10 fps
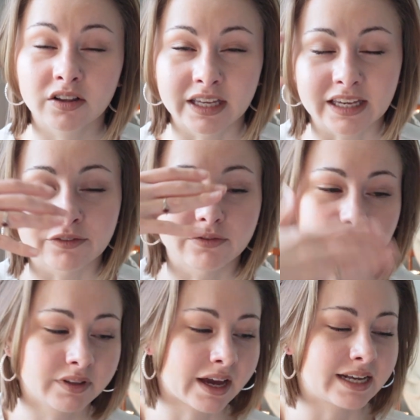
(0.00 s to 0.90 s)
Like
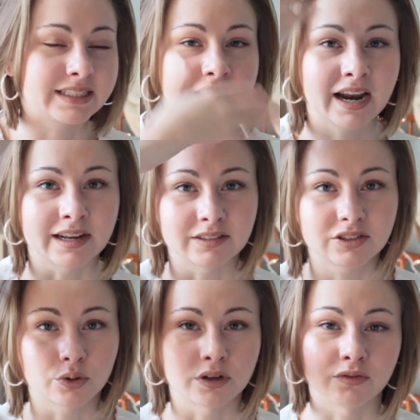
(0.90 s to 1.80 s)
I said, I
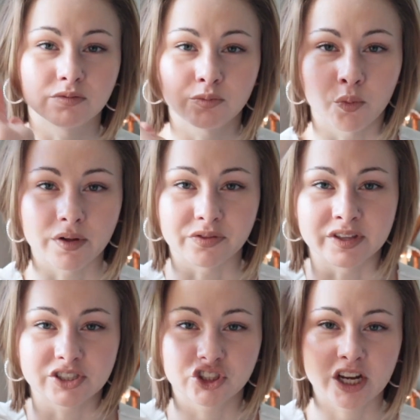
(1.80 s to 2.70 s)
sort of want
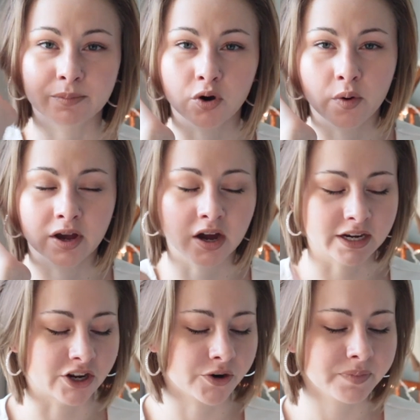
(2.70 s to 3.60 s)
this shape going on
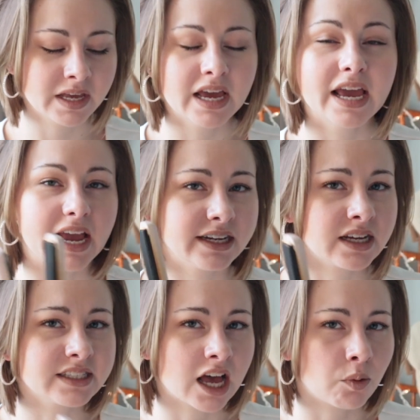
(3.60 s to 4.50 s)
here. It
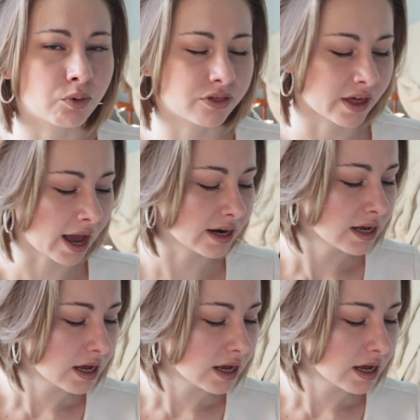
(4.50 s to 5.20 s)
does help with that.